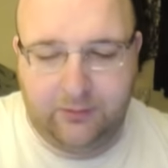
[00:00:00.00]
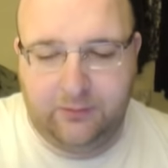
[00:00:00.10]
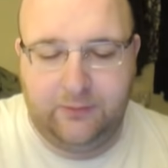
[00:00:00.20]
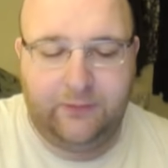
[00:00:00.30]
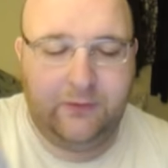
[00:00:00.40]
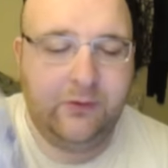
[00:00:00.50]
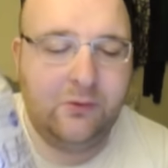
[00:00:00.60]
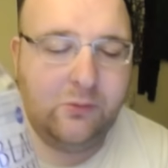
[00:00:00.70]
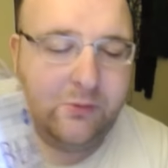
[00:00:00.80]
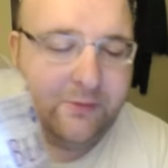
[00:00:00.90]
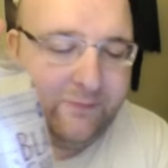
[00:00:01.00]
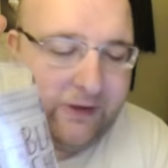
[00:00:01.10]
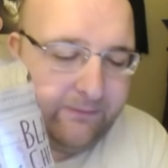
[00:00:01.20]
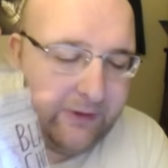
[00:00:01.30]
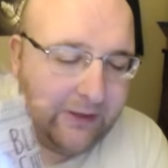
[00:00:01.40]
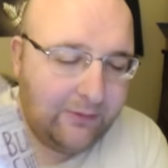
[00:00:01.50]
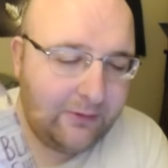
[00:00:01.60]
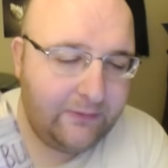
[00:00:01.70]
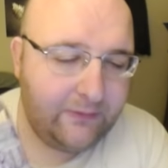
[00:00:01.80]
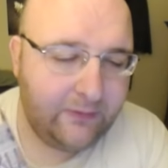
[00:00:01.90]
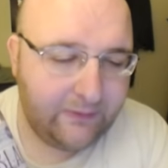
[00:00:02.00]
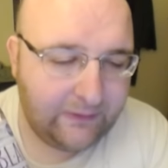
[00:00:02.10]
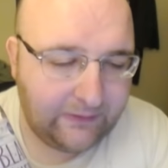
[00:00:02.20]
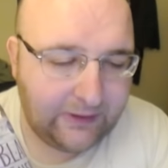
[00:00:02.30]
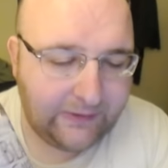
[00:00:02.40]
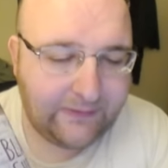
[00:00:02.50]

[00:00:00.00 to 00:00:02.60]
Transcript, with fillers: The two with the fake flavors says it has